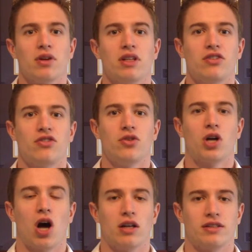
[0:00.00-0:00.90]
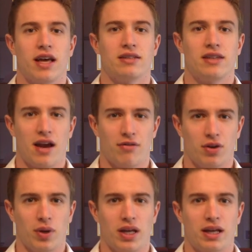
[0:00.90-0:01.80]
I release new content
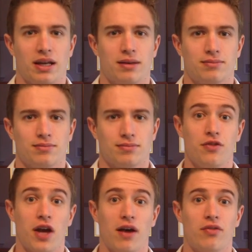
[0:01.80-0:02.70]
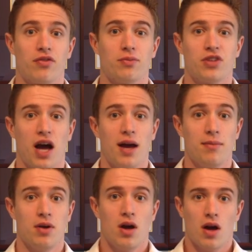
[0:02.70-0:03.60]
every week. And if you have some
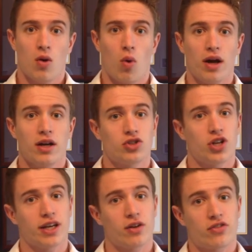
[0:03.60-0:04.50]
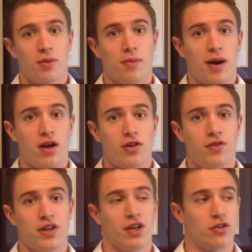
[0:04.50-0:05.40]
time, why not check out some of
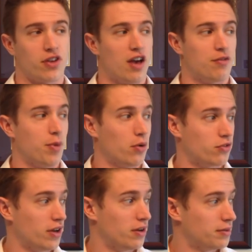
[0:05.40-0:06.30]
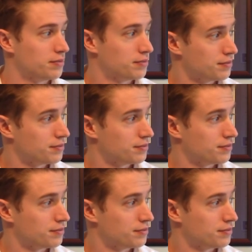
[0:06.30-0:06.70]
my other videos I have posted?